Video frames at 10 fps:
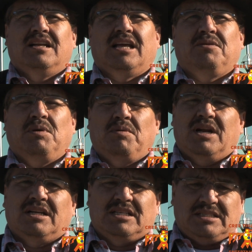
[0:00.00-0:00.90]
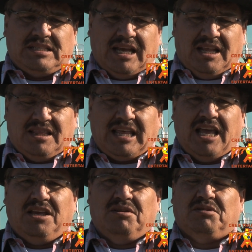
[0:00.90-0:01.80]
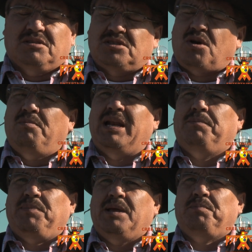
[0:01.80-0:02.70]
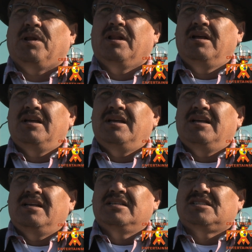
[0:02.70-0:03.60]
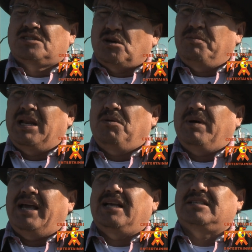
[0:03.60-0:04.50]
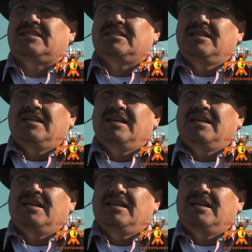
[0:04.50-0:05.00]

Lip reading: Like, we want to just say thank you to so many people, so many ways,